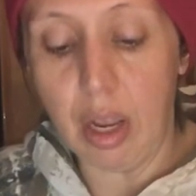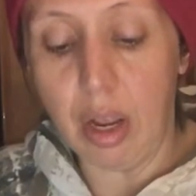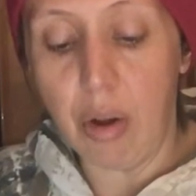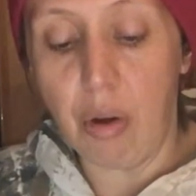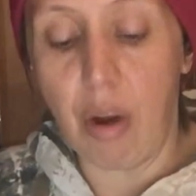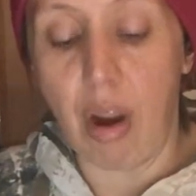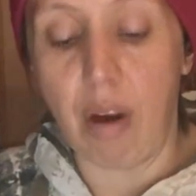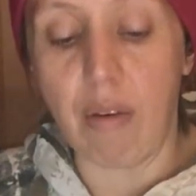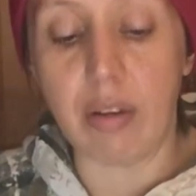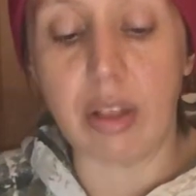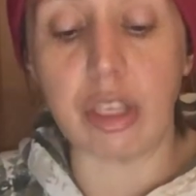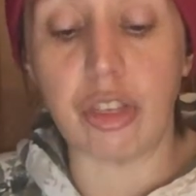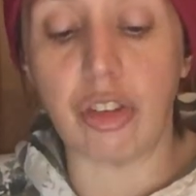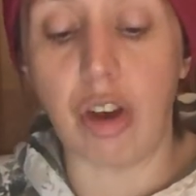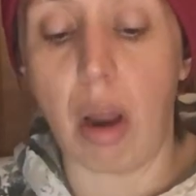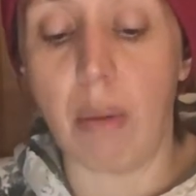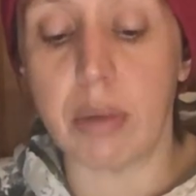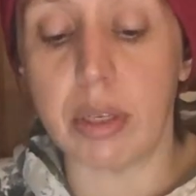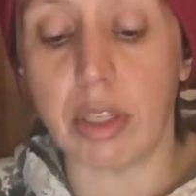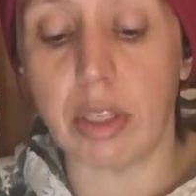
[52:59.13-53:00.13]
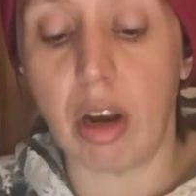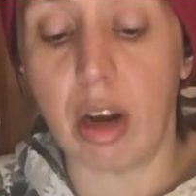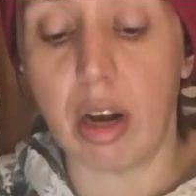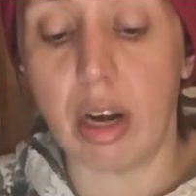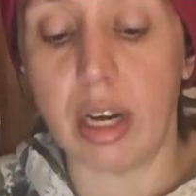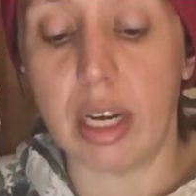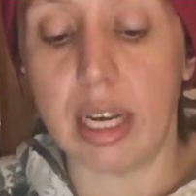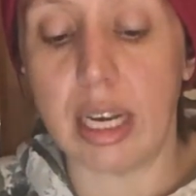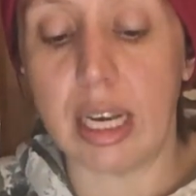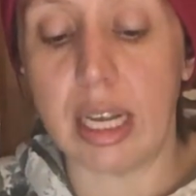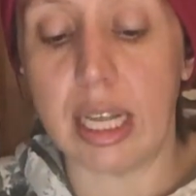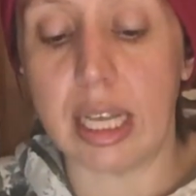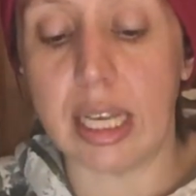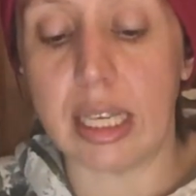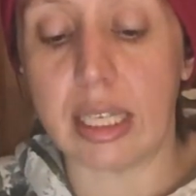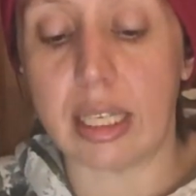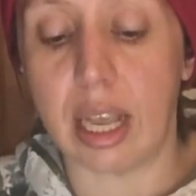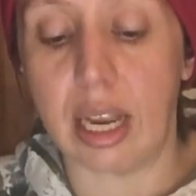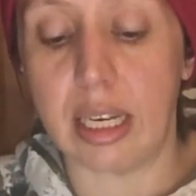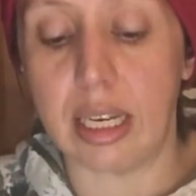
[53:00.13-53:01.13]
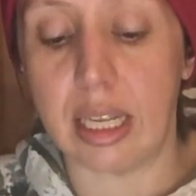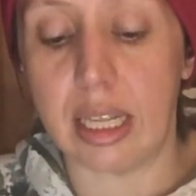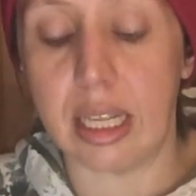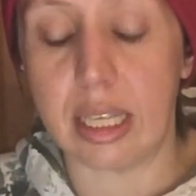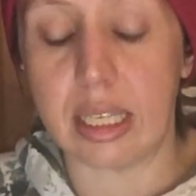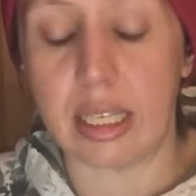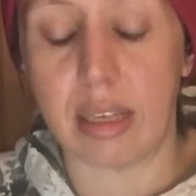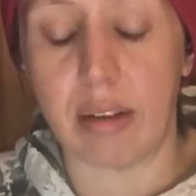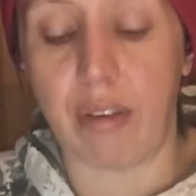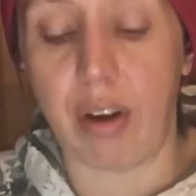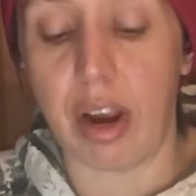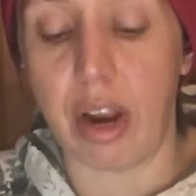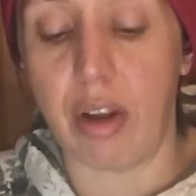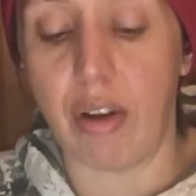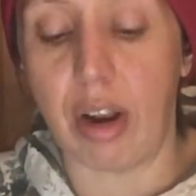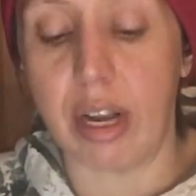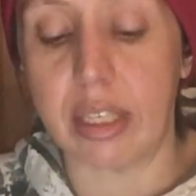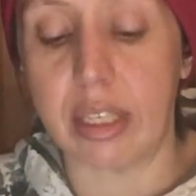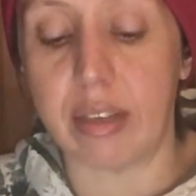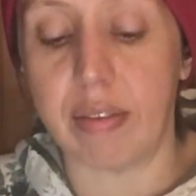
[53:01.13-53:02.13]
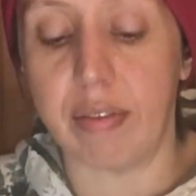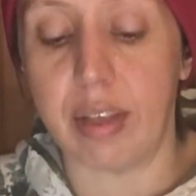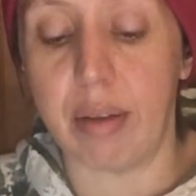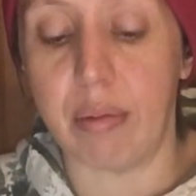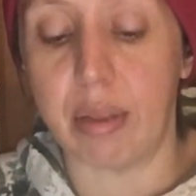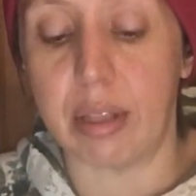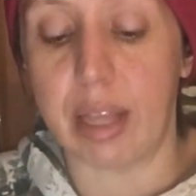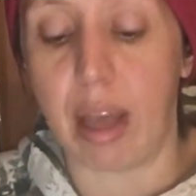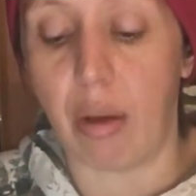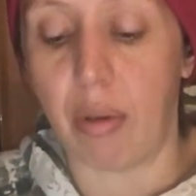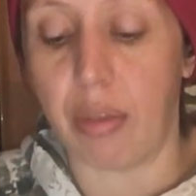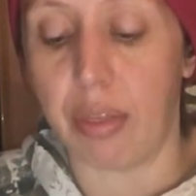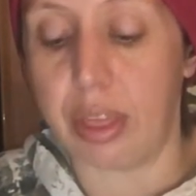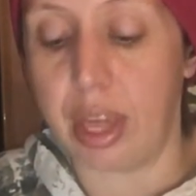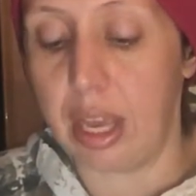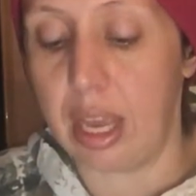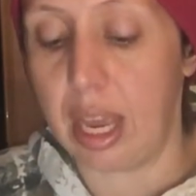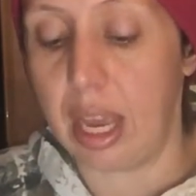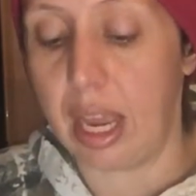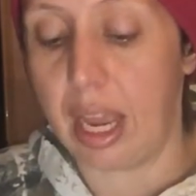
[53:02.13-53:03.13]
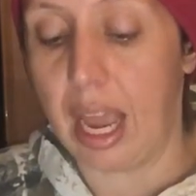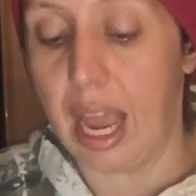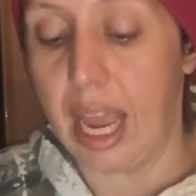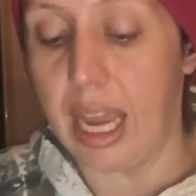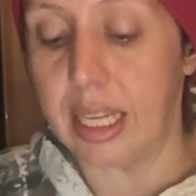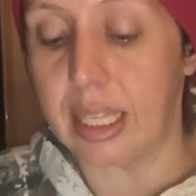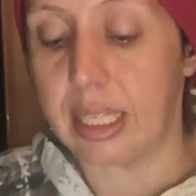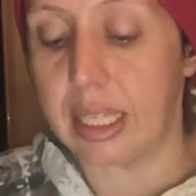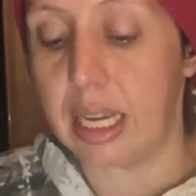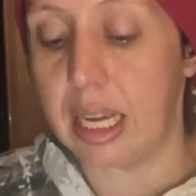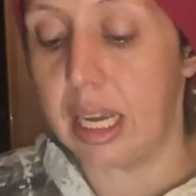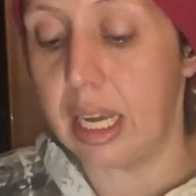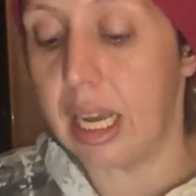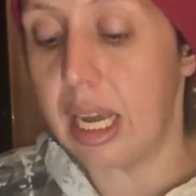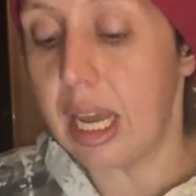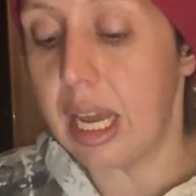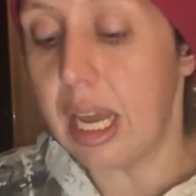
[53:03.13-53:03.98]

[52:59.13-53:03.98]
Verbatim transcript: whoever this drama starter did this, they did this very aggressively without thinking, hasty.